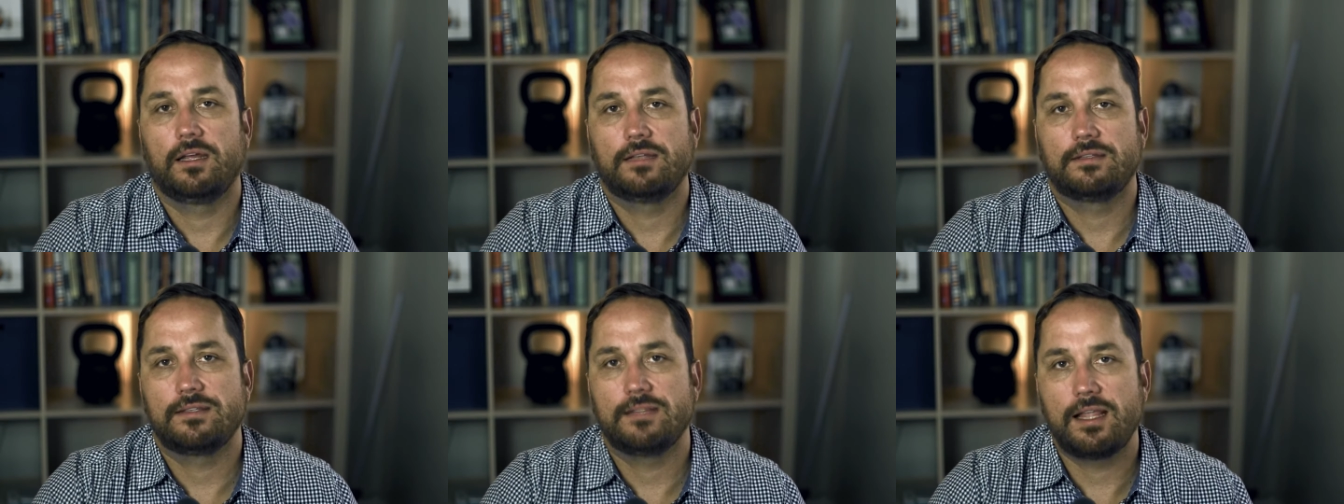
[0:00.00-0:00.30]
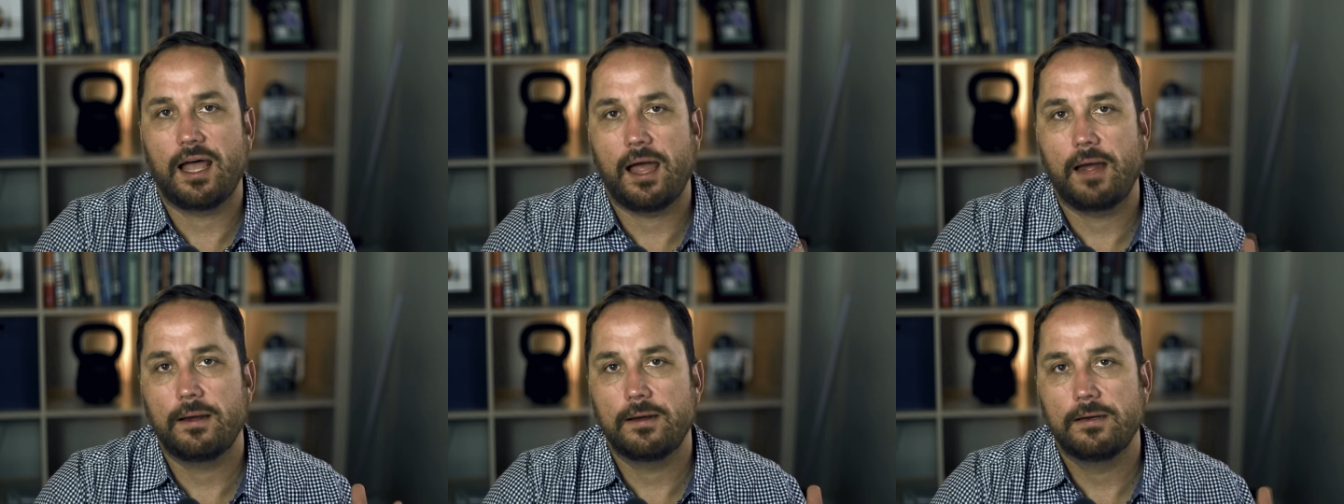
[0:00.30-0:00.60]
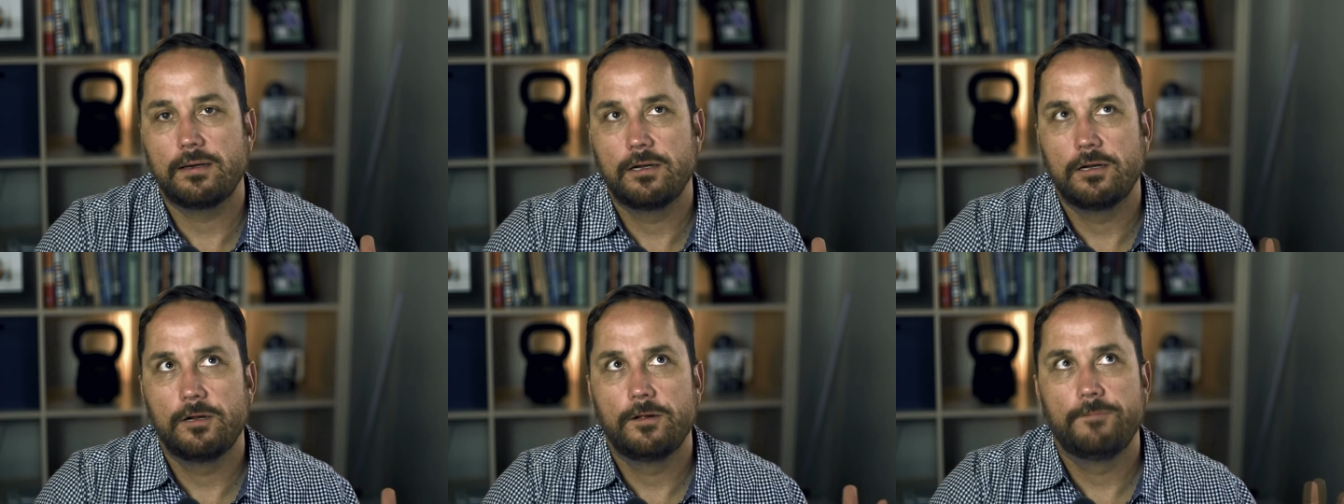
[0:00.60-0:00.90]
It's not
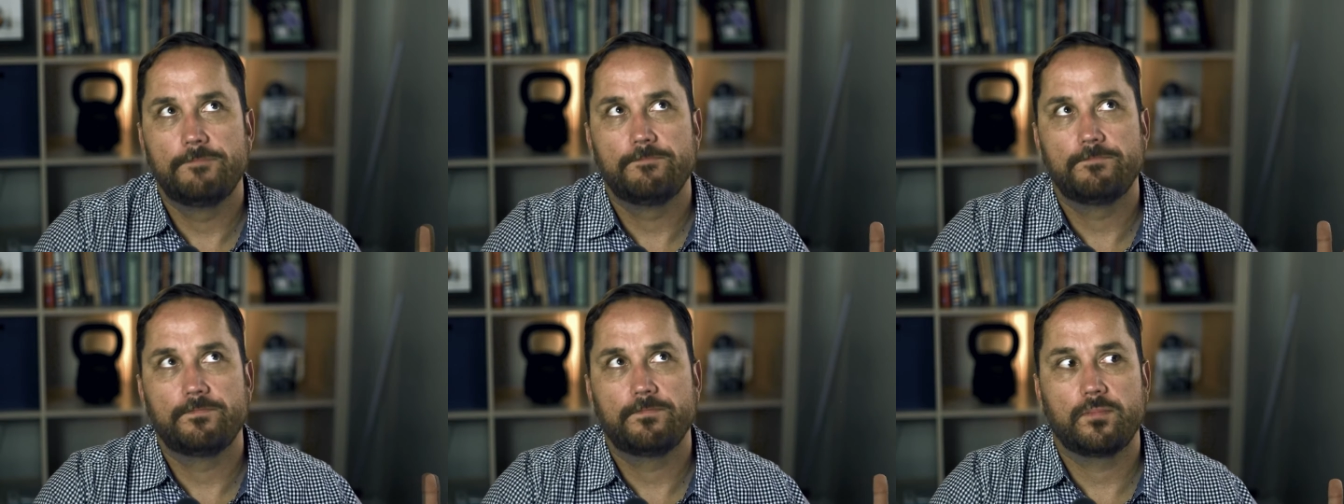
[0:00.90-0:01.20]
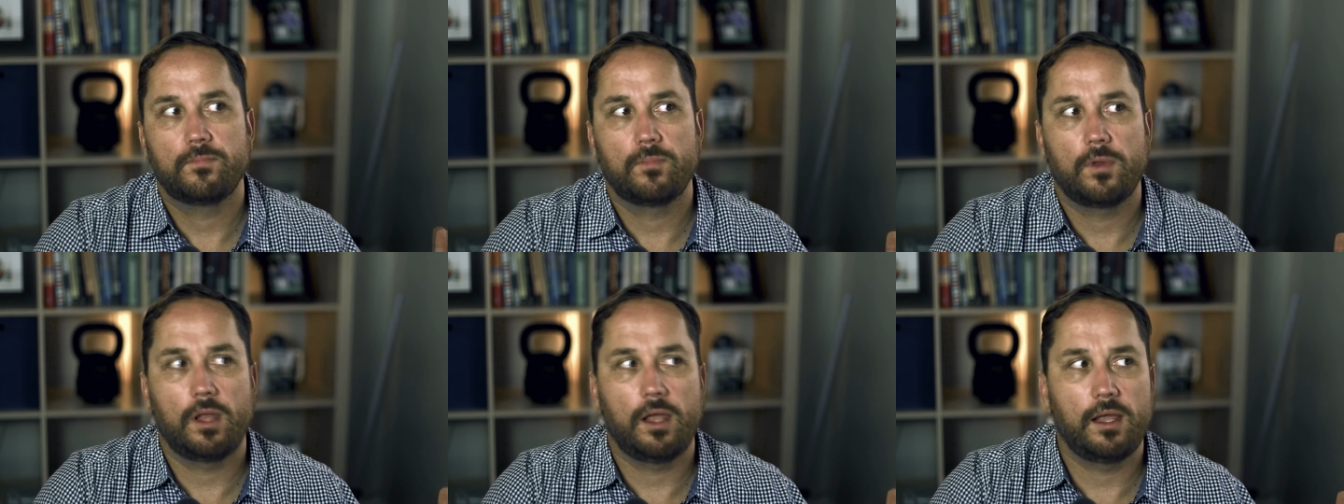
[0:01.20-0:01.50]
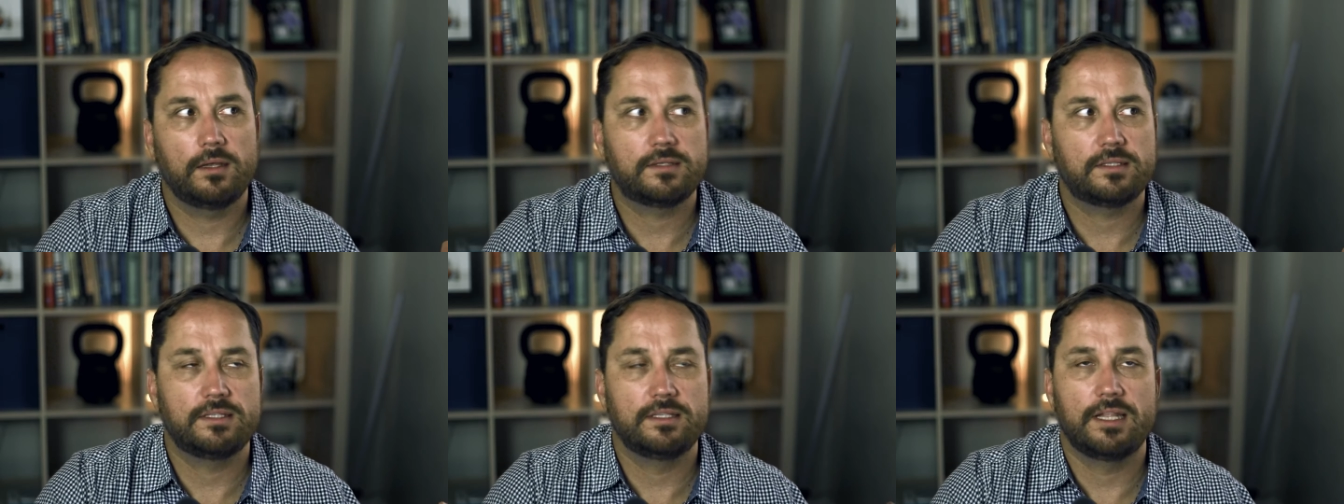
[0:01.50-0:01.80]

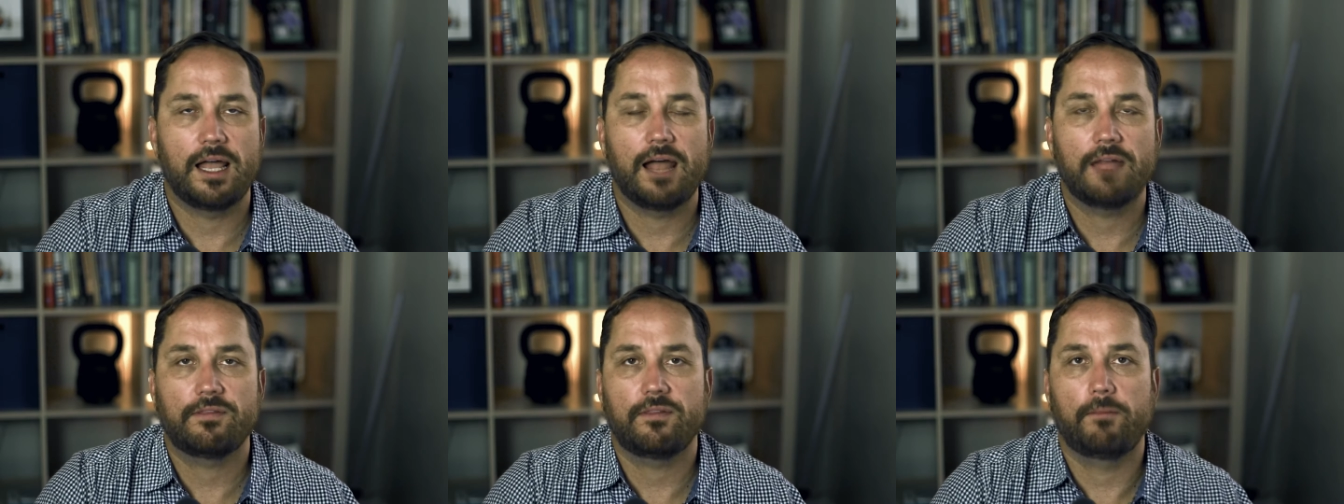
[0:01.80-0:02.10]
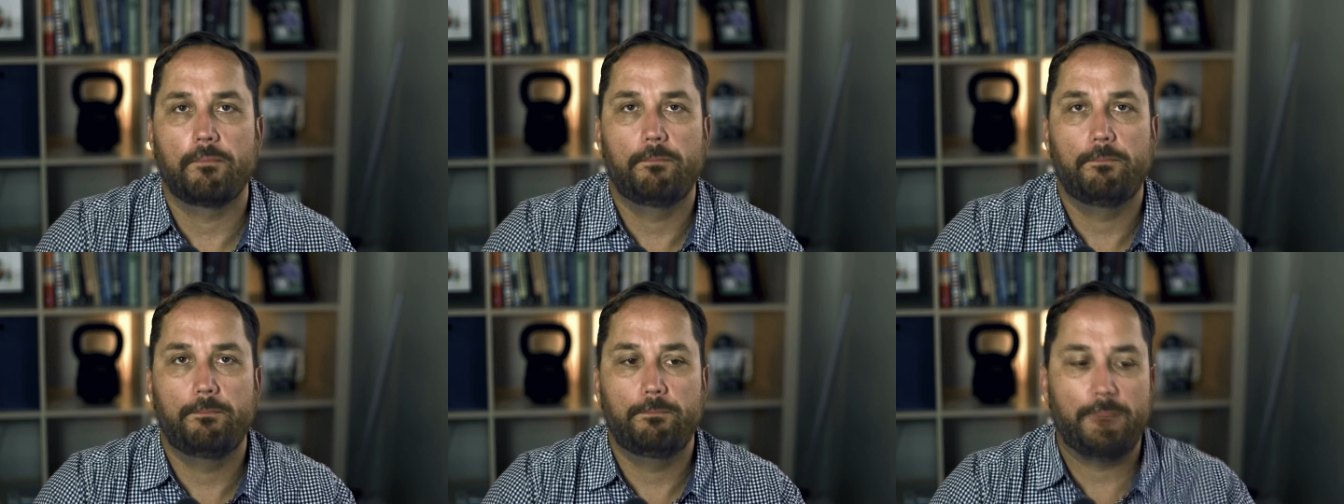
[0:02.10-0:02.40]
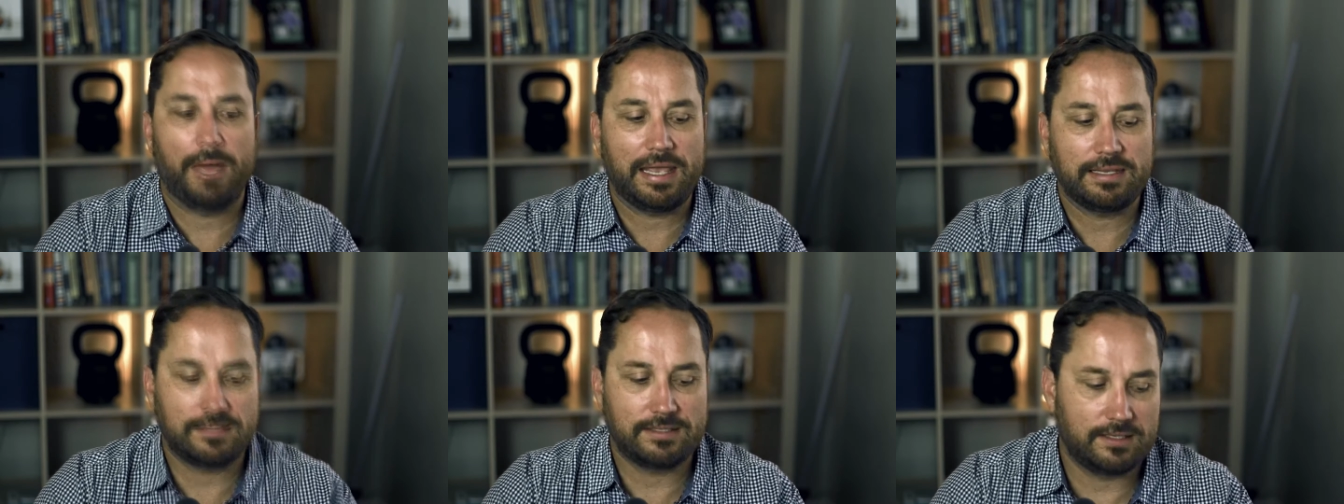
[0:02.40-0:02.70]
the
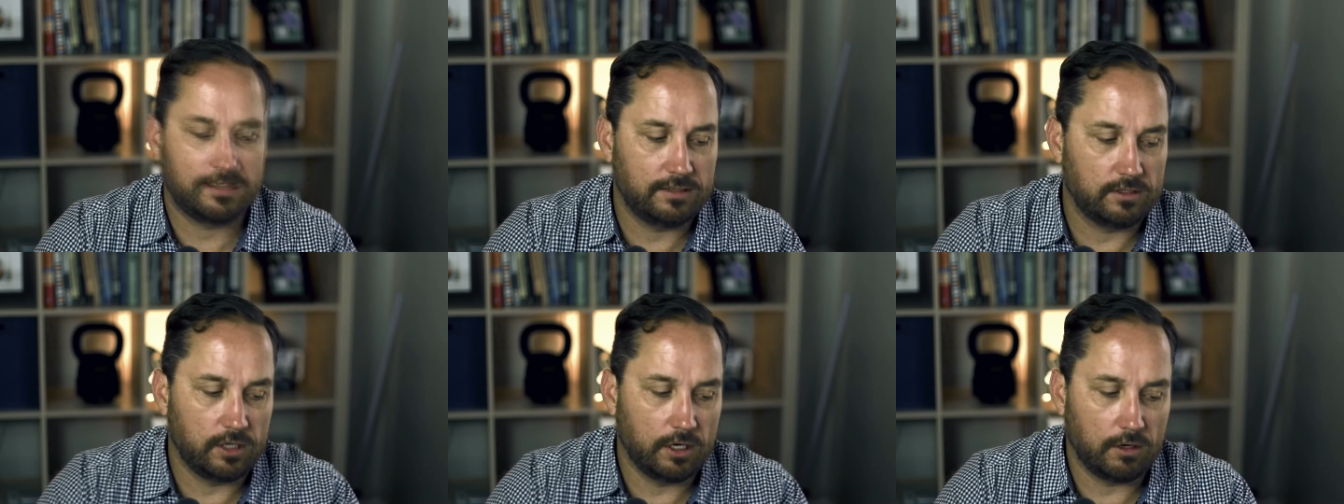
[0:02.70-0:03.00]
best,